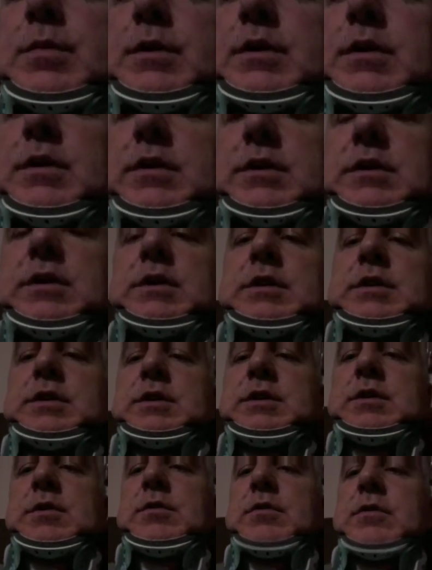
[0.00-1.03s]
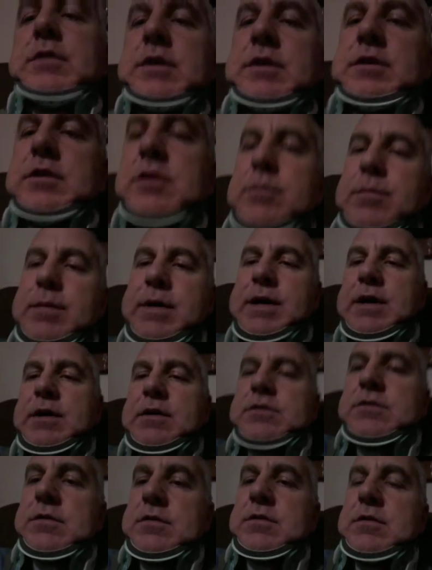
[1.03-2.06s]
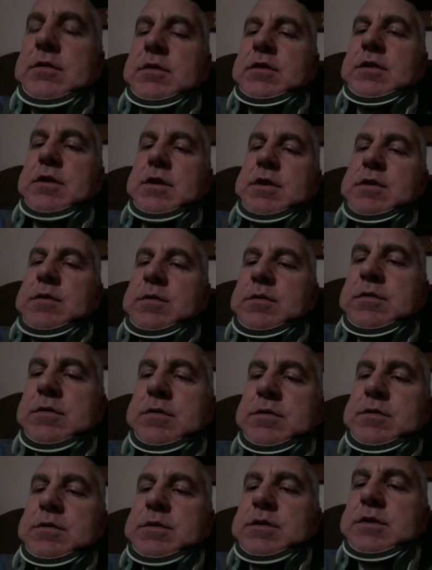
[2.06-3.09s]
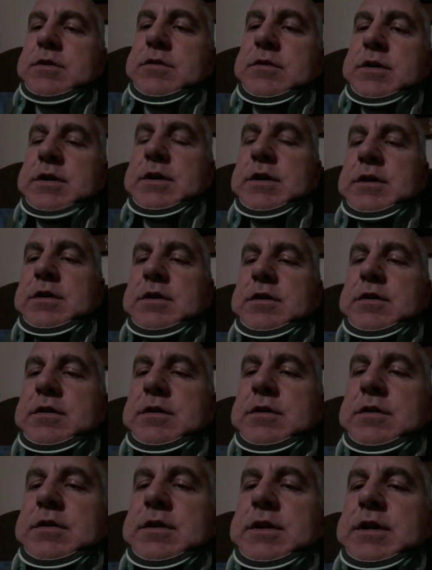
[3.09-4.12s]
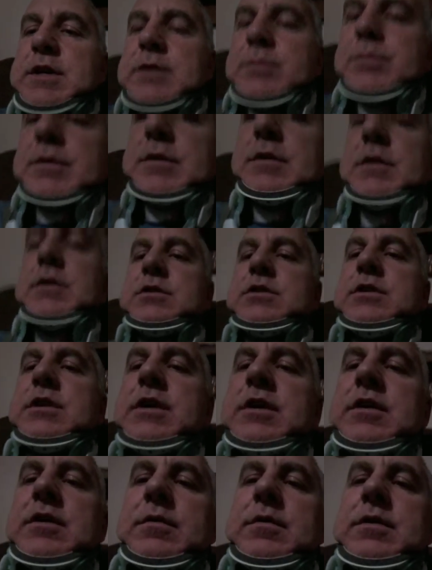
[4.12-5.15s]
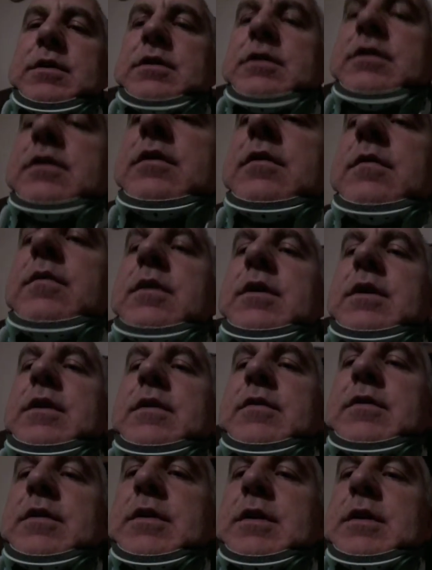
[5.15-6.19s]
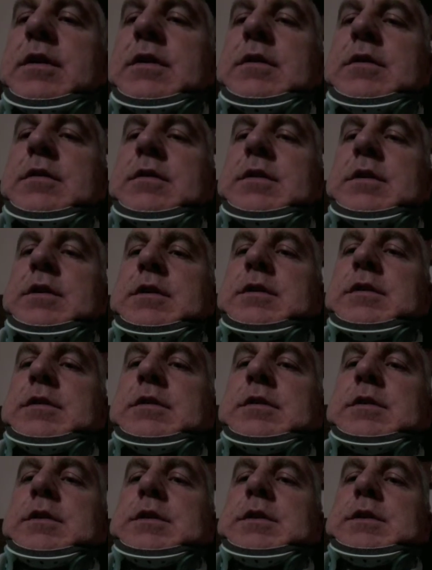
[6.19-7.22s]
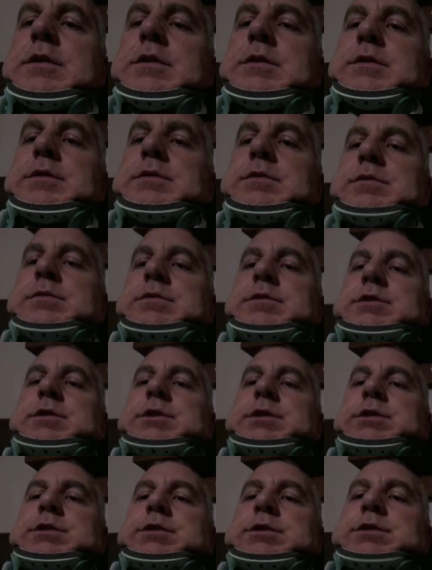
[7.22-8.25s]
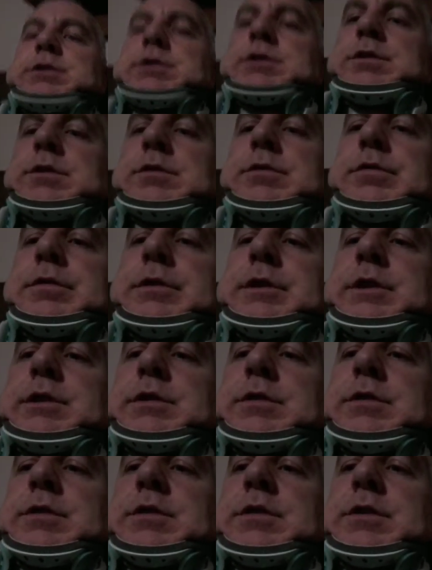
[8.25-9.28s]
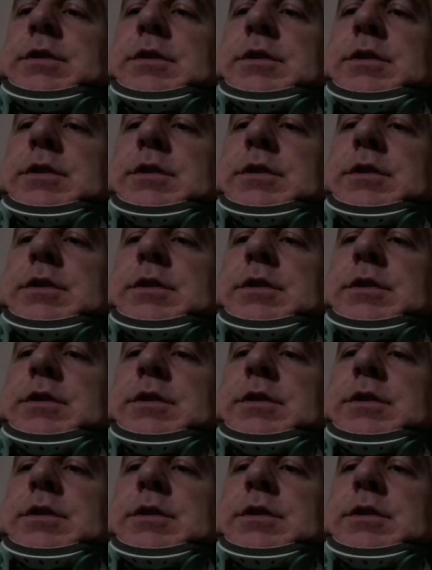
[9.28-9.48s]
but it goes down your back, so when you try to lay up in a chair, whatever, you can see it just digs into your face.